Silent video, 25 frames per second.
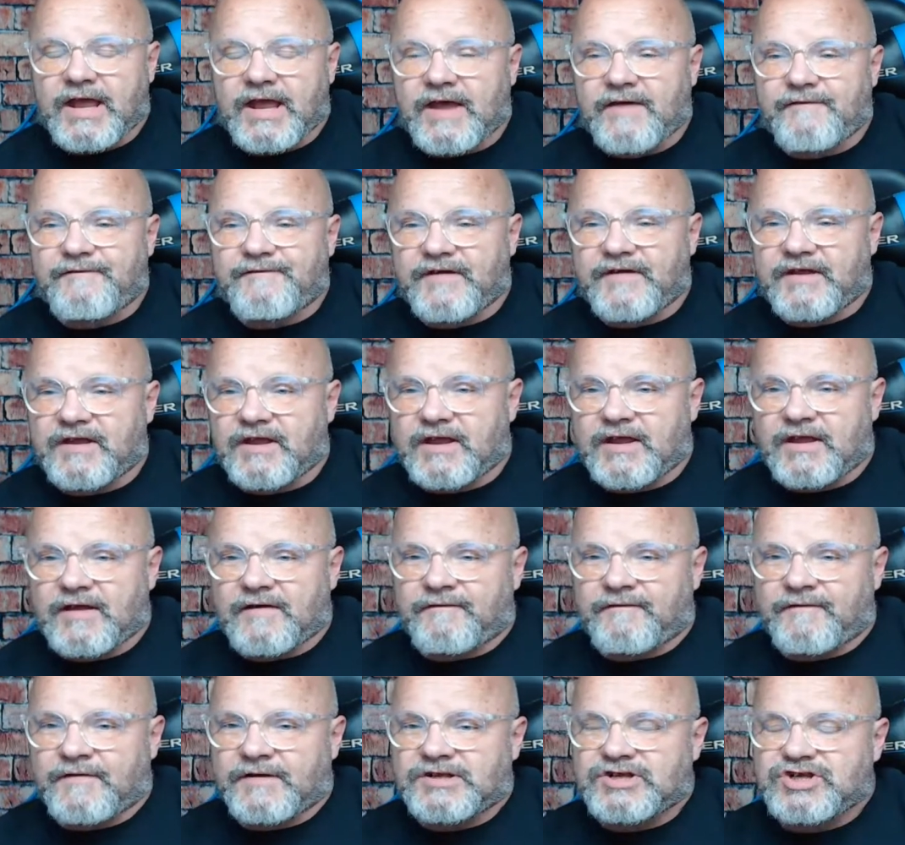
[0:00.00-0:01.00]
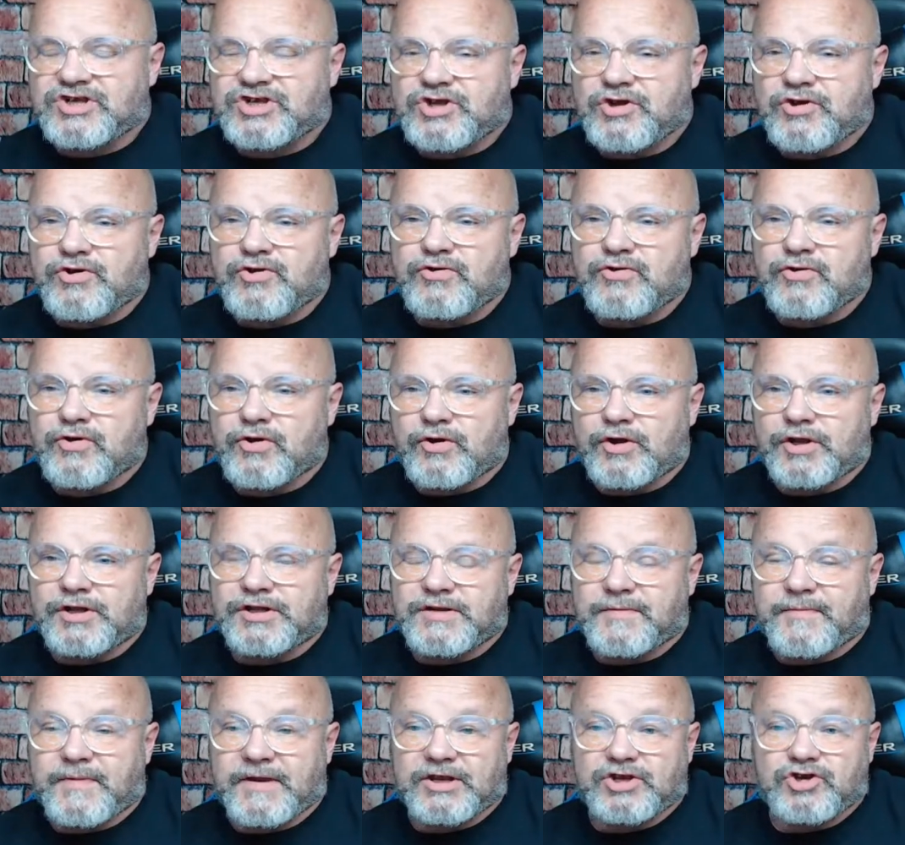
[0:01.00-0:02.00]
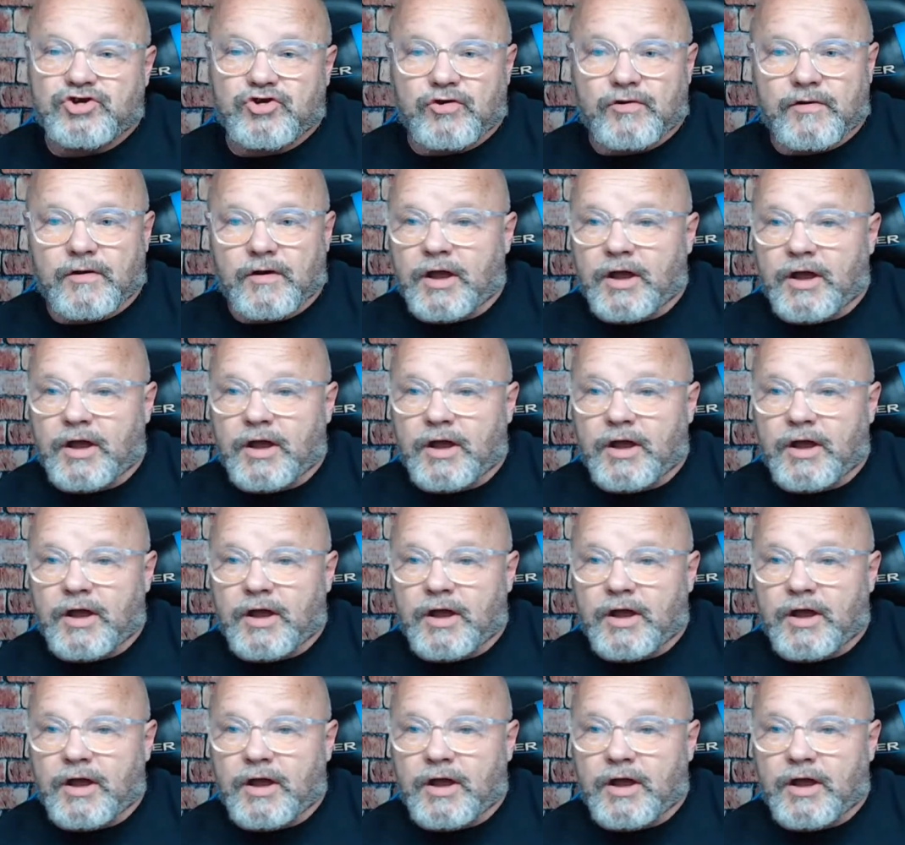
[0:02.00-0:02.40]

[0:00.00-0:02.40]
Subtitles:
If it's too good to be true,